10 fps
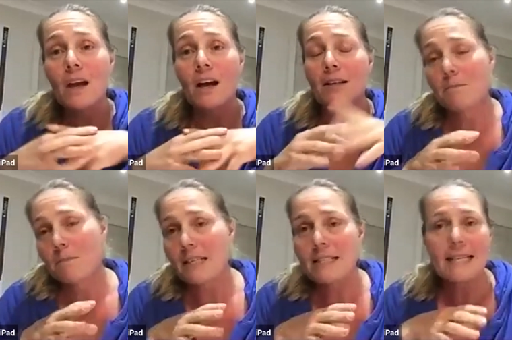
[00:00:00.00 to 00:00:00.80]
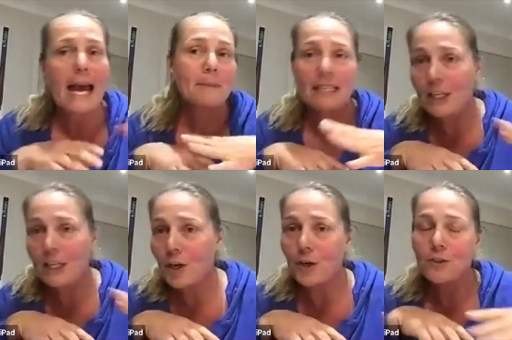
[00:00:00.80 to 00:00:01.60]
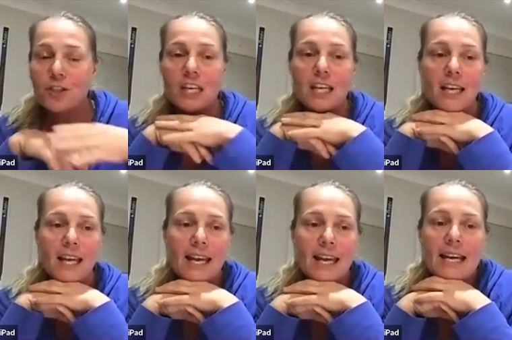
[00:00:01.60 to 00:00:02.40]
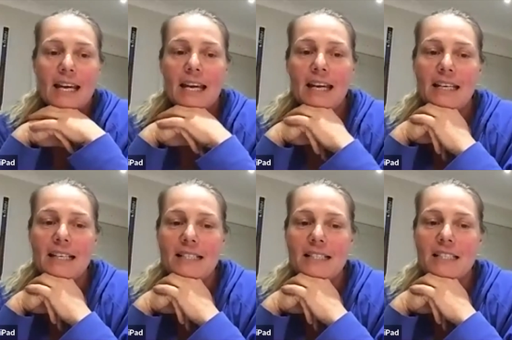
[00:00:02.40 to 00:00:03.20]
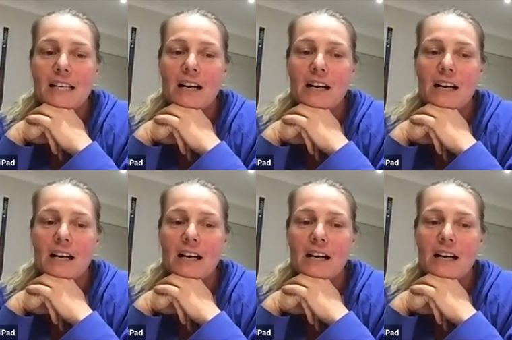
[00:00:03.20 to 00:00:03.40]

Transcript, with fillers: I'd been dabbling in coaching and